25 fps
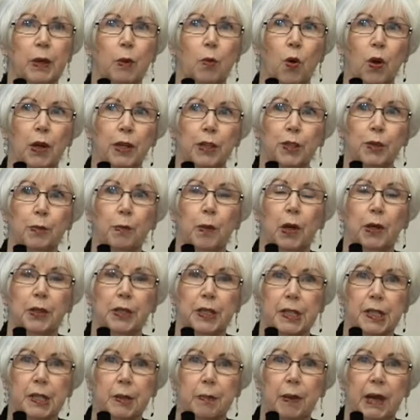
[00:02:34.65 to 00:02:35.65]
wanted to
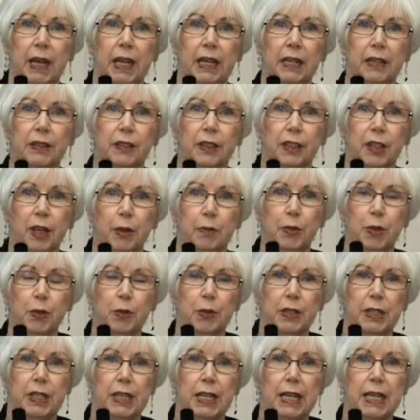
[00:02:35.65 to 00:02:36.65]
participate in the
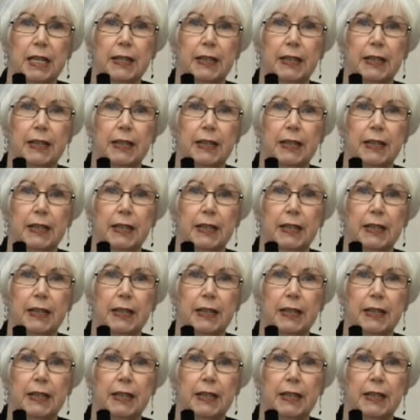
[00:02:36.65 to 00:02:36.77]
community.